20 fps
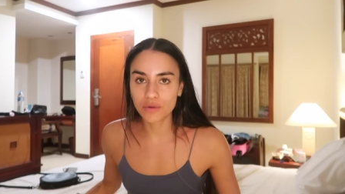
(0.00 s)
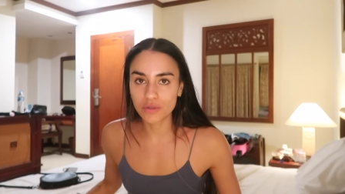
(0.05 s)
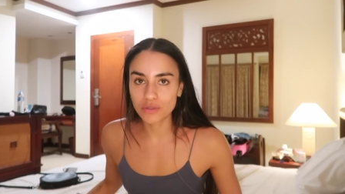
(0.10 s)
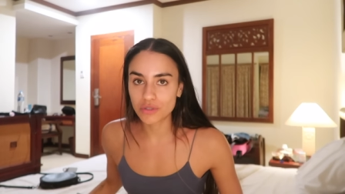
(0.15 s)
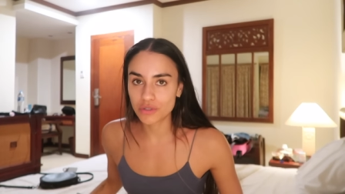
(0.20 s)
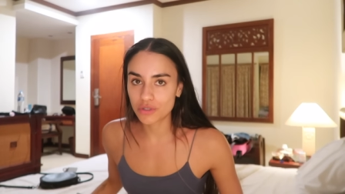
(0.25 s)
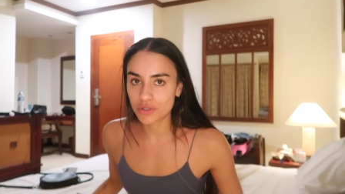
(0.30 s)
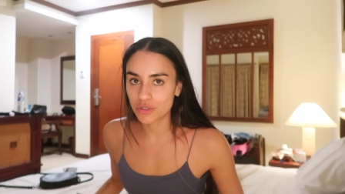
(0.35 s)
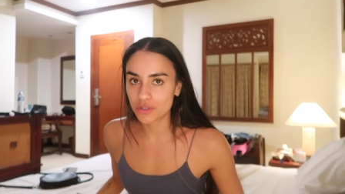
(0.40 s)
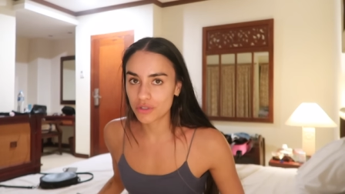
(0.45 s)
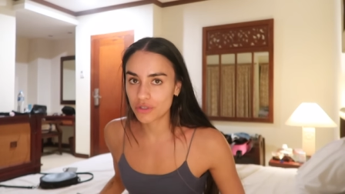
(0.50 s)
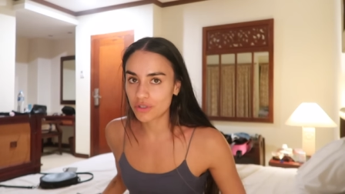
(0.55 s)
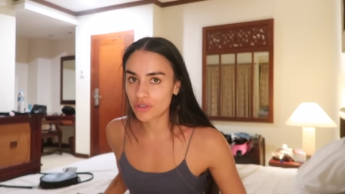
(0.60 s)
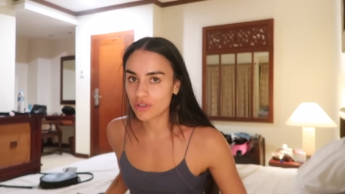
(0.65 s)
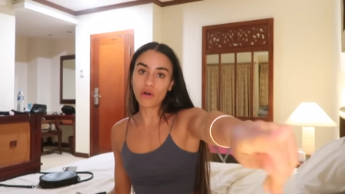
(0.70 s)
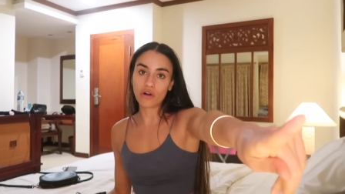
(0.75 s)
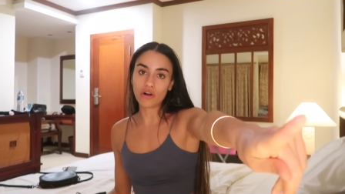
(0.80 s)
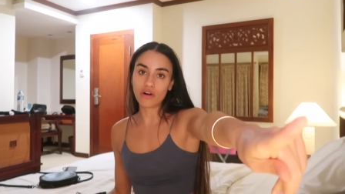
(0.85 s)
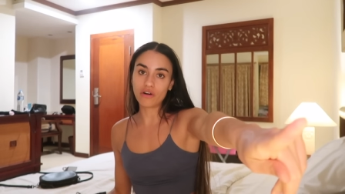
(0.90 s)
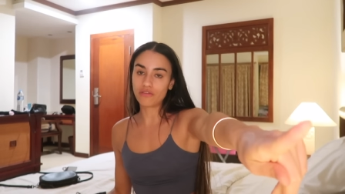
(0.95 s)
will do
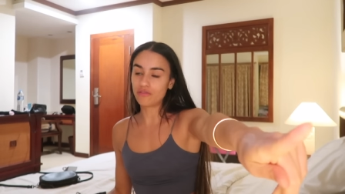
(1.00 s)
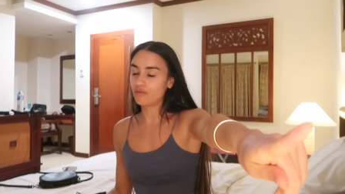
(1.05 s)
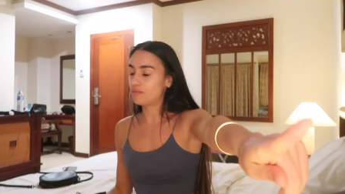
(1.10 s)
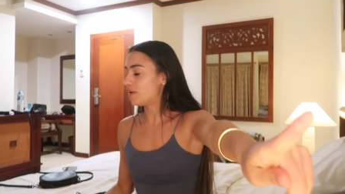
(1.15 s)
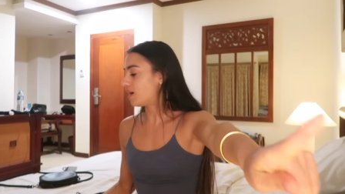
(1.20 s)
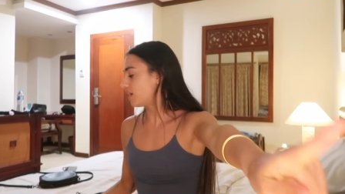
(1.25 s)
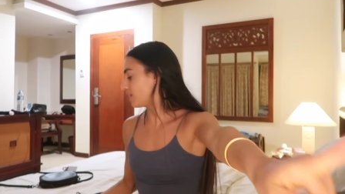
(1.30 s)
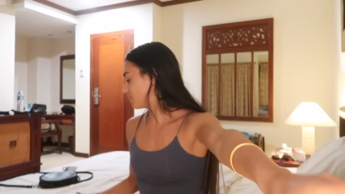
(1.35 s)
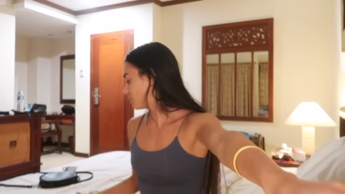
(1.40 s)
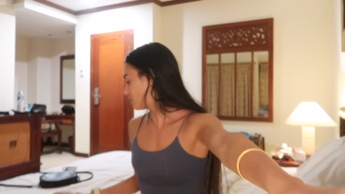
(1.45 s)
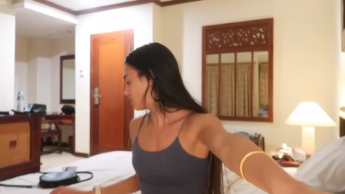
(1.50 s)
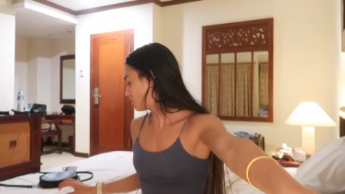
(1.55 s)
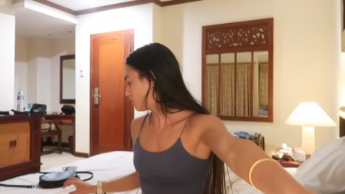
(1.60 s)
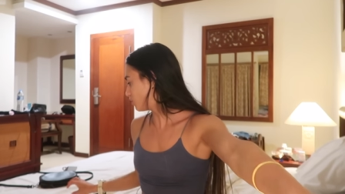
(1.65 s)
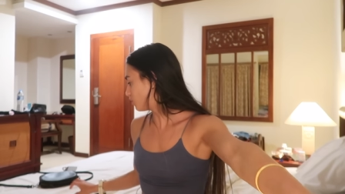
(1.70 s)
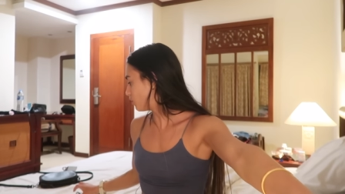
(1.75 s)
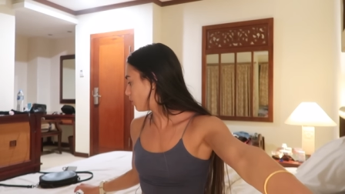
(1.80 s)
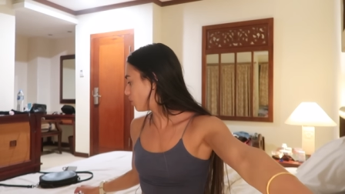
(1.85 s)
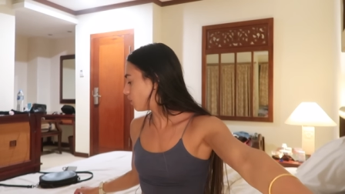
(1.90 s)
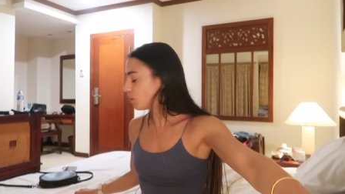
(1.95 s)
knock off market
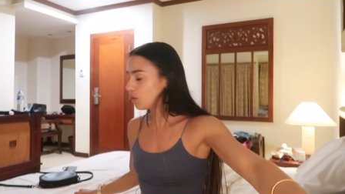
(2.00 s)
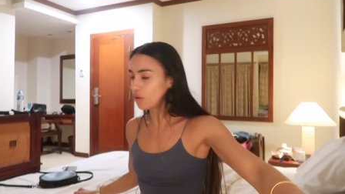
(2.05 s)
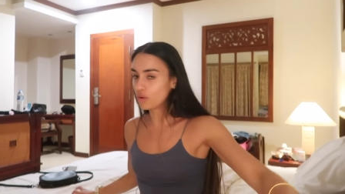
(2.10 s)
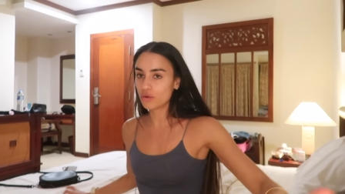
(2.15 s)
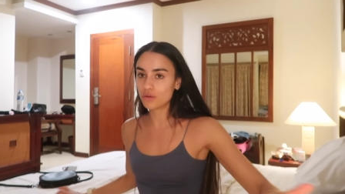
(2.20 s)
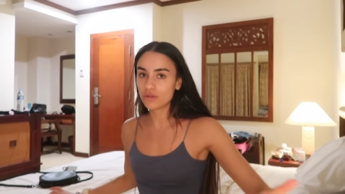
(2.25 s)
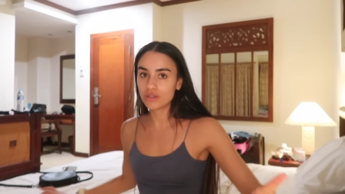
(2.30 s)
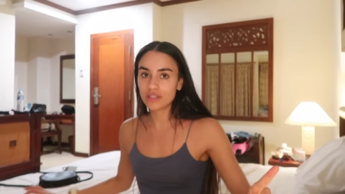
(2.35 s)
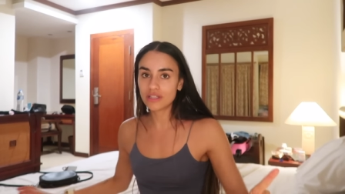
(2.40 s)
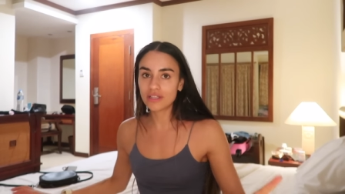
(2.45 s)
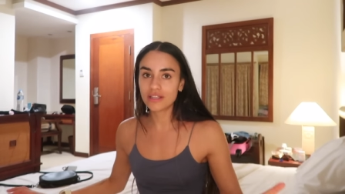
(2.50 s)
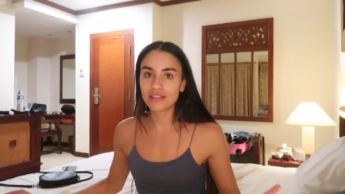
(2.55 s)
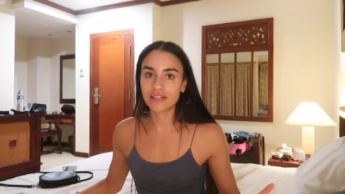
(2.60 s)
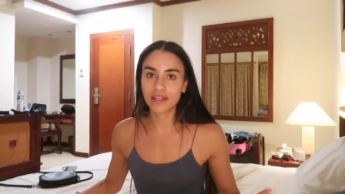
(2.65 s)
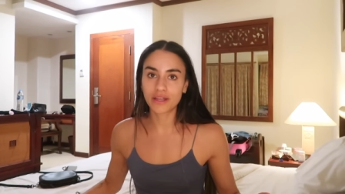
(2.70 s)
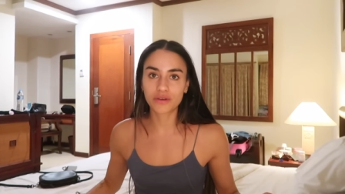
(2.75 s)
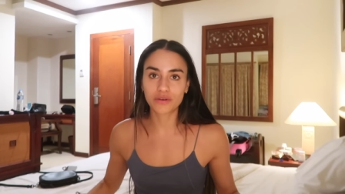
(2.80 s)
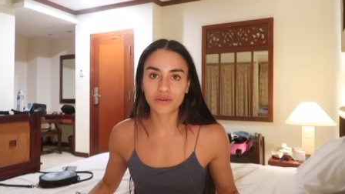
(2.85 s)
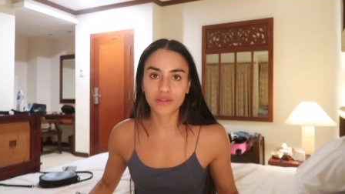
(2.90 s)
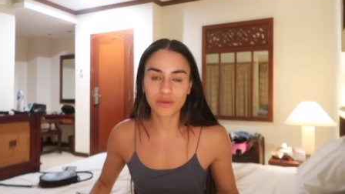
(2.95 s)
stall haul
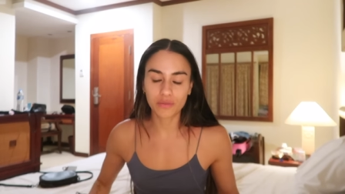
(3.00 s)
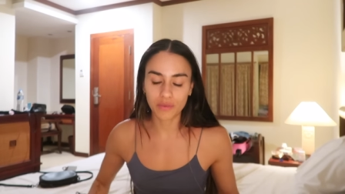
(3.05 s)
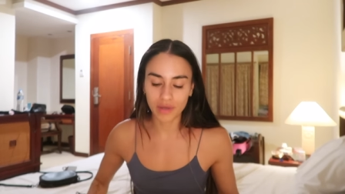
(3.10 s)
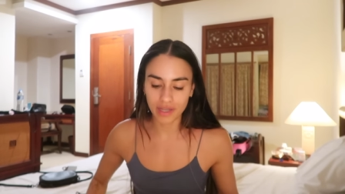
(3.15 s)
later in the